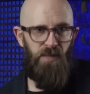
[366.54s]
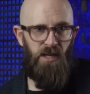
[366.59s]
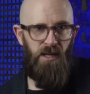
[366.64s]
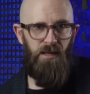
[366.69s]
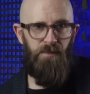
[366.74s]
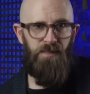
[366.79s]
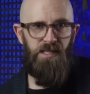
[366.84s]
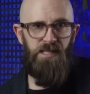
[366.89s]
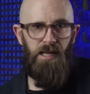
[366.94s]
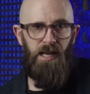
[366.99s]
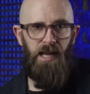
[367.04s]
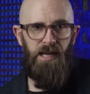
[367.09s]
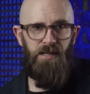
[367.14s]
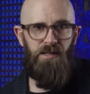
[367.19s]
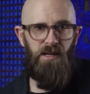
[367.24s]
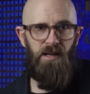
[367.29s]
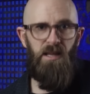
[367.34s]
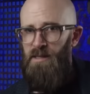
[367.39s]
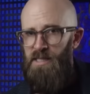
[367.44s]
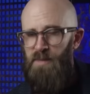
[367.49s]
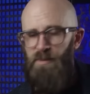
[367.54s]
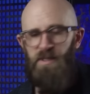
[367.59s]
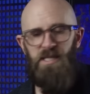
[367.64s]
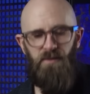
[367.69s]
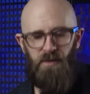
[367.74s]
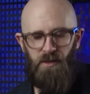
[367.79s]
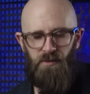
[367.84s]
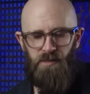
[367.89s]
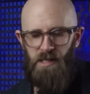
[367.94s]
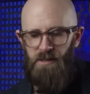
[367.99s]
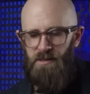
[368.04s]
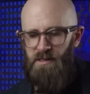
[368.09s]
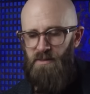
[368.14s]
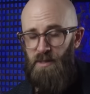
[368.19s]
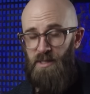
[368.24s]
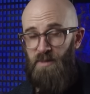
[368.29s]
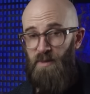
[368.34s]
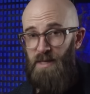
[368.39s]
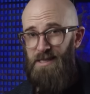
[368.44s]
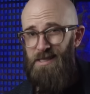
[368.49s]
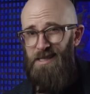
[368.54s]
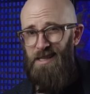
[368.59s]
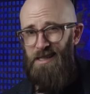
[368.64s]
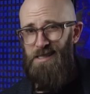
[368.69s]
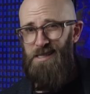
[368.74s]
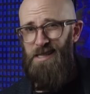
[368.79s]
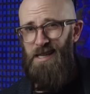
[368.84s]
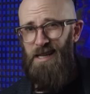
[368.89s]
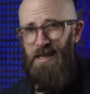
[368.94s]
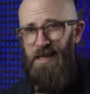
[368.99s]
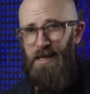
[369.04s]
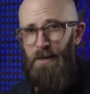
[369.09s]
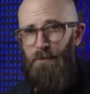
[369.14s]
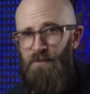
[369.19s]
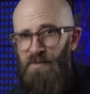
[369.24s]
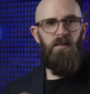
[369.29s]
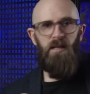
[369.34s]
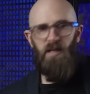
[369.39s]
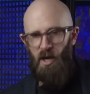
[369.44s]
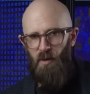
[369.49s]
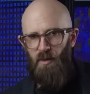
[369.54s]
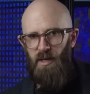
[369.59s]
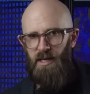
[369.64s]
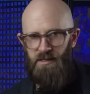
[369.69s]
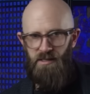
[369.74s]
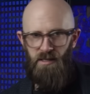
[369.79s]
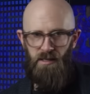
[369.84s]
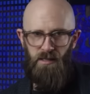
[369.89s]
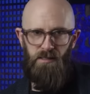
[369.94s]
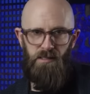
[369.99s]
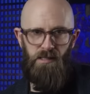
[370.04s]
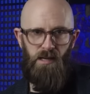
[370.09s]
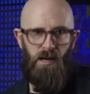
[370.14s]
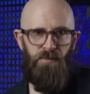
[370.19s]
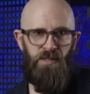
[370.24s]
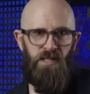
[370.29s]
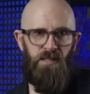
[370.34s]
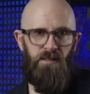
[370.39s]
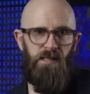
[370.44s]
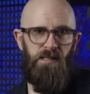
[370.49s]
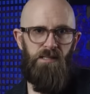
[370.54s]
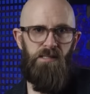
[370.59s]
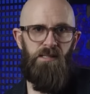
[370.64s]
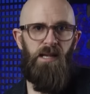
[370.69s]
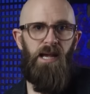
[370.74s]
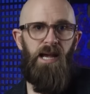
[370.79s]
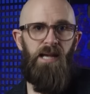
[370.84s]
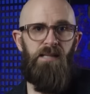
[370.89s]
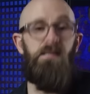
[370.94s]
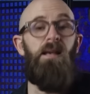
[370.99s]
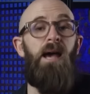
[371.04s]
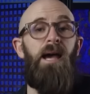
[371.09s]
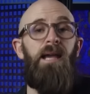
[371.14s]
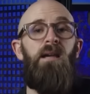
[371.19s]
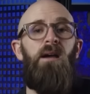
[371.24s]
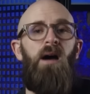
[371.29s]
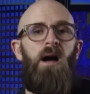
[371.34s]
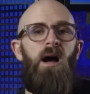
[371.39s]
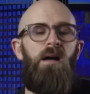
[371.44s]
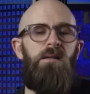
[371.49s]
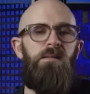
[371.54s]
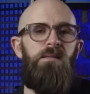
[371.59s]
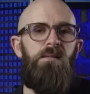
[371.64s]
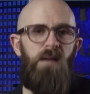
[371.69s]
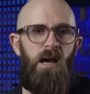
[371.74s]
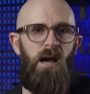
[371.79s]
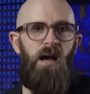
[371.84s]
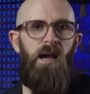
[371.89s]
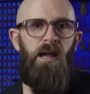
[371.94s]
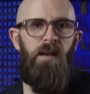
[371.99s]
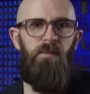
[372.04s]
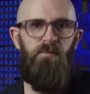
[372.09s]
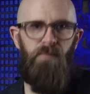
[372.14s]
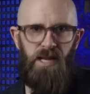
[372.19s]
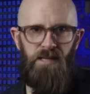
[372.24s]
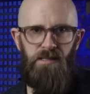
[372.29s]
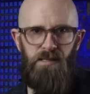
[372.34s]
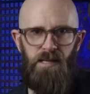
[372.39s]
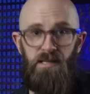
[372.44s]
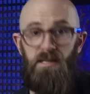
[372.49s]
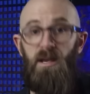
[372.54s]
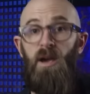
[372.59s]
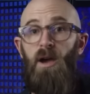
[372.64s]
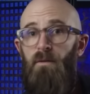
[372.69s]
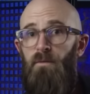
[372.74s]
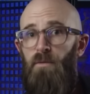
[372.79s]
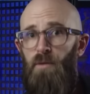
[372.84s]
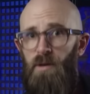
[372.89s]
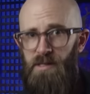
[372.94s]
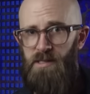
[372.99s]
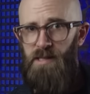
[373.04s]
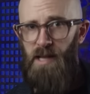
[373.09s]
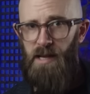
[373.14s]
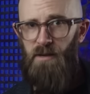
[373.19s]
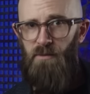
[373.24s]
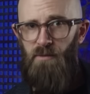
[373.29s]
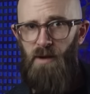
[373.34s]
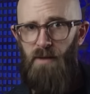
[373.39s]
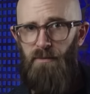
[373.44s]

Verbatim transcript: Parliament election, the specific results of which we discussed earlier. The coalition interpreted this as a cast iron mandate for a second